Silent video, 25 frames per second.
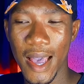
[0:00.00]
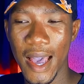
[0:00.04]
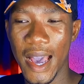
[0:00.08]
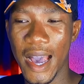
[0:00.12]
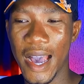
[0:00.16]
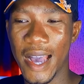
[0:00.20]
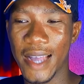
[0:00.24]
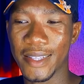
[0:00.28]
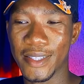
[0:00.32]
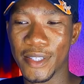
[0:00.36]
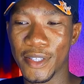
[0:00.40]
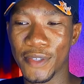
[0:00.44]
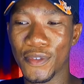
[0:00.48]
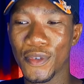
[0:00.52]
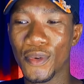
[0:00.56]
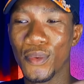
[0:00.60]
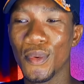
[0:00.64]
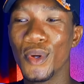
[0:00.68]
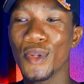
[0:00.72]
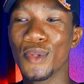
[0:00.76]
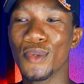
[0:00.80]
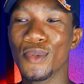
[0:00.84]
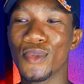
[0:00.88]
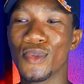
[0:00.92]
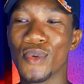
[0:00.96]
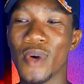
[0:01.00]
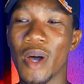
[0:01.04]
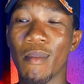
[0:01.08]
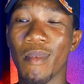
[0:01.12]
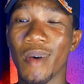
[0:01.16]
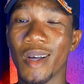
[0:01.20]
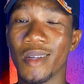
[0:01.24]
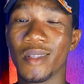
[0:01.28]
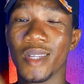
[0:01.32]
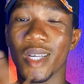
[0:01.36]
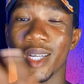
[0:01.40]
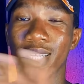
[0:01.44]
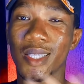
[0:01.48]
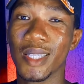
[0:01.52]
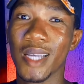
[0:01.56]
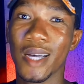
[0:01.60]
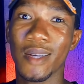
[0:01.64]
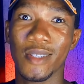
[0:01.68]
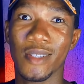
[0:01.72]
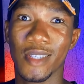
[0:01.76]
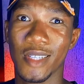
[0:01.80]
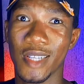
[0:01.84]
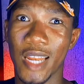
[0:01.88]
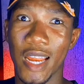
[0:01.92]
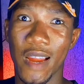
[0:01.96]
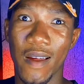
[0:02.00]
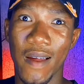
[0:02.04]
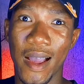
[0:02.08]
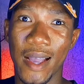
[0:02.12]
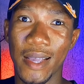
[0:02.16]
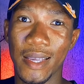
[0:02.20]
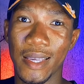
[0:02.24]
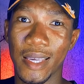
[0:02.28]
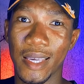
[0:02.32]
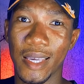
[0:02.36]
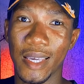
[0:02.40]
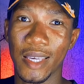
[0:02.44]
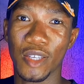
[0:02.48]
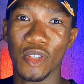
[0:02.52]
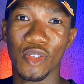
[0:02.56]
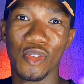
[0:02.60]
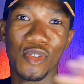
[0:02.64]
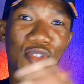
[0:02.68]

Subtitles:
And if you want to do about 3,000 naira gig,